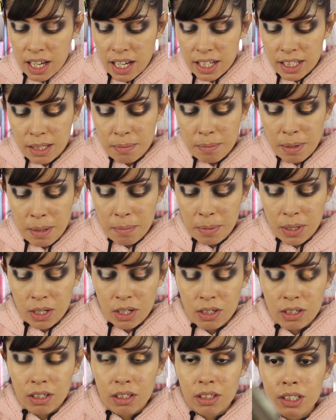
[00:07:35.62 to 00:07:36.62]
I need my
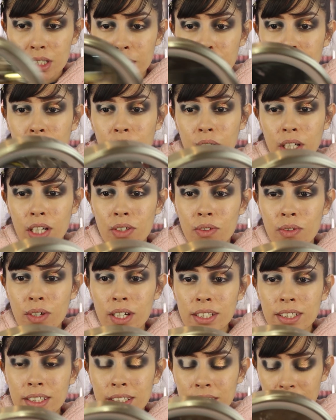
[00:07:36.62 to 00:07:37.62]
mirror, this mirror. Can you
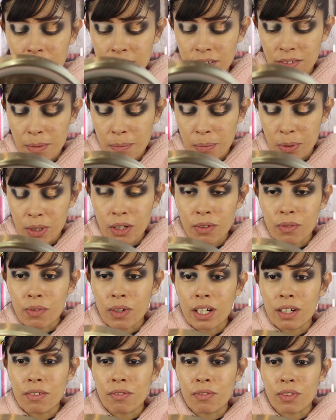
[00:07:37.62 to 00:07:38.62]
guys see it if I put it
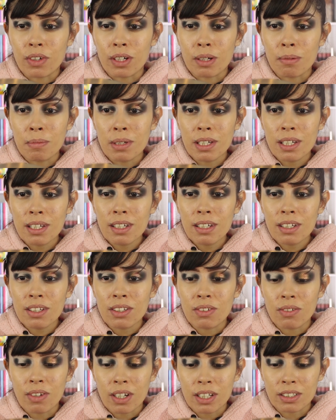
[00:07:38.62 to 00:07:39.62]
right in front of me?
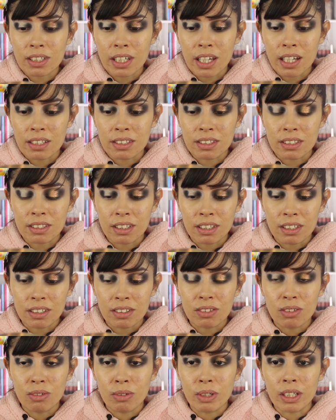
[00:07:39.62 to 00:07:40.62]
You guys can't see
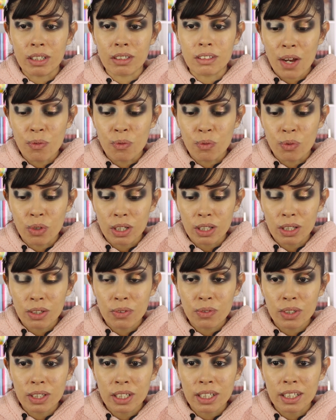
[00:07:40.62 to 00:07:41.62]
it. Oh well. I really
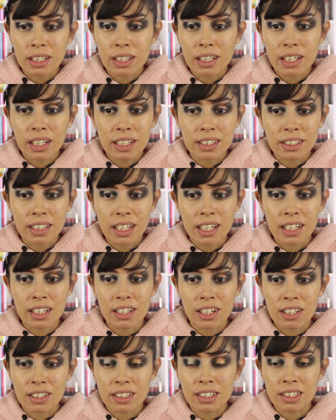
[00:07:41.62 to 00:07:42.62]
need it because I
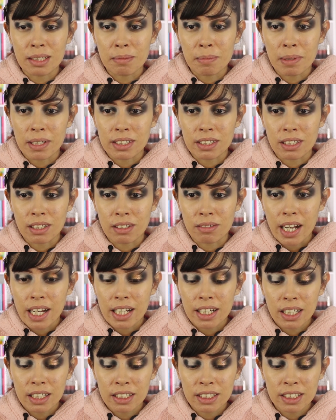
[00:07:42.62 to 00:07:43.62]
cannot see myself. I
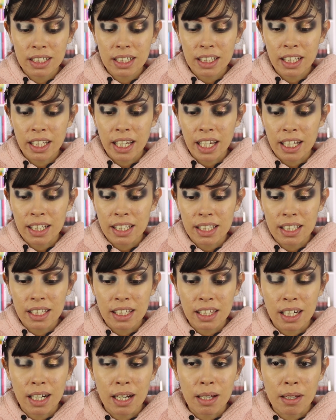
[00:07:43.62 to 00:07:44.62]
cannot see like
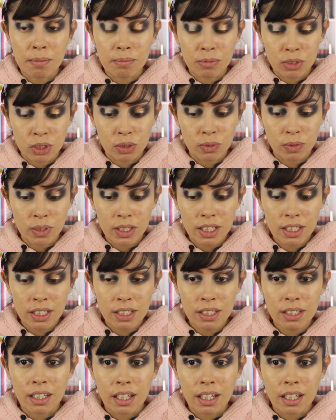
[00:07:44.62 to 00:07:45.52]
anything that I am doing.